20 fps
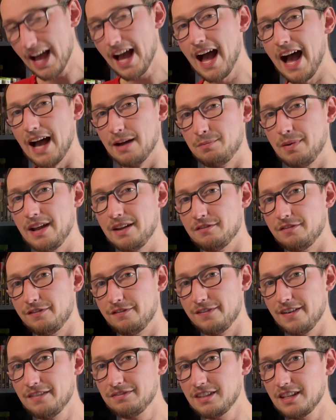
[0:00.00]
I paid
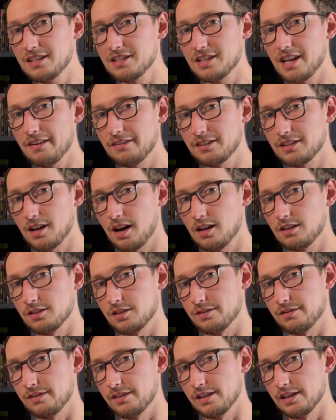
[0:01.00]
$57
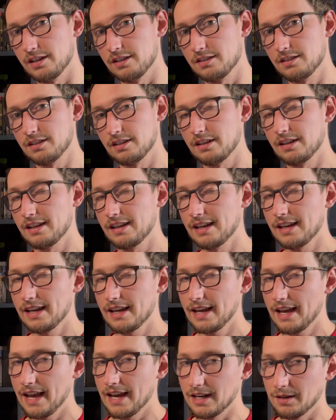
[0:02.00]
for this,
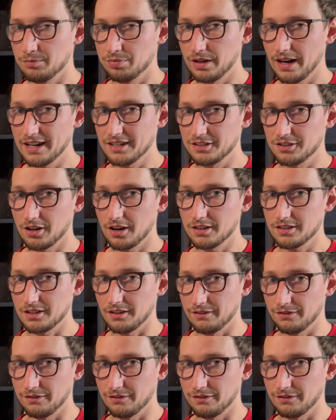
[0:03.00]
and it price charts at